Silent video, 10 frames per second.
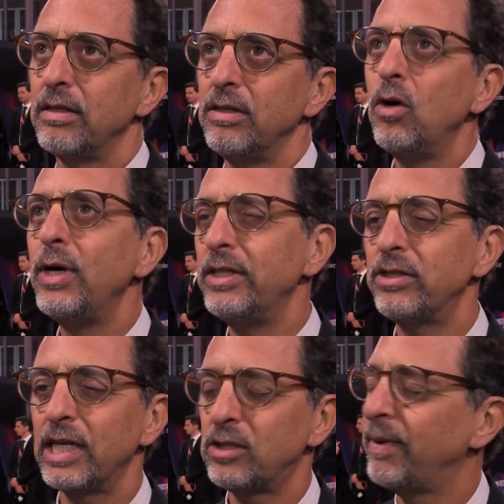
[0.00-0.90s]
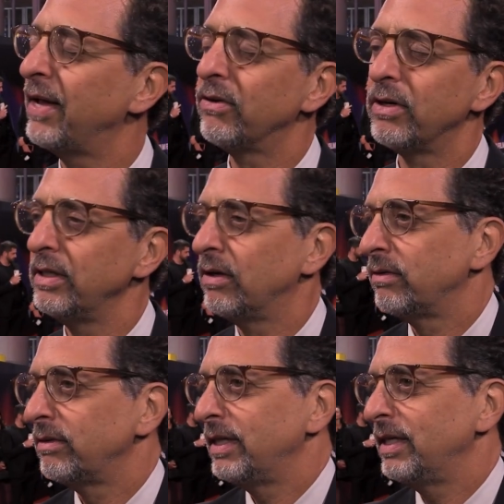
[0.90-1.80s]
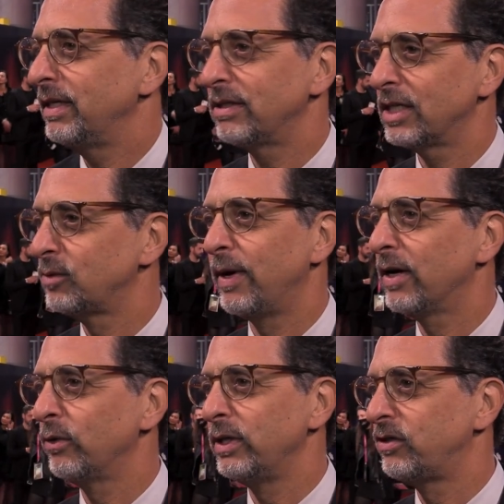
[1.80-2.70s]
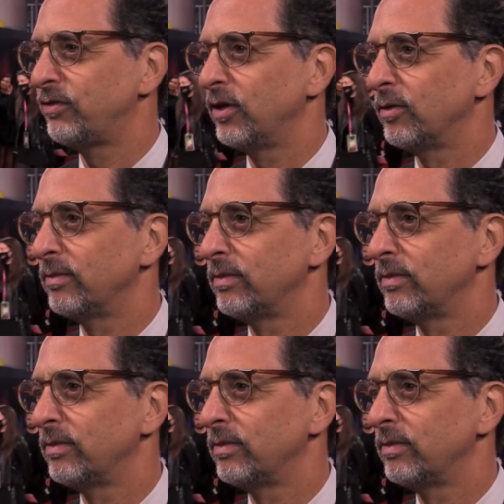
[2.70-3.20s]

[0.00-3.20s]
You know, he just gets better. You know, he just gets better with each film.